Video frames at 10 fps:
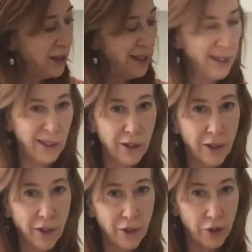It's a little
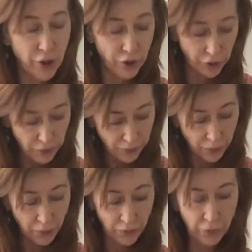harder to do.
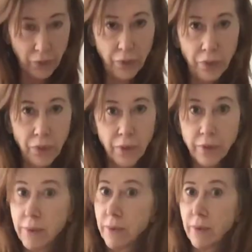
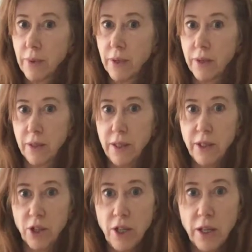Sounds
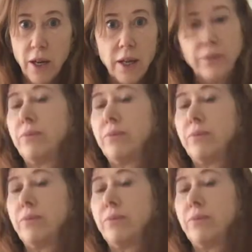good, huh?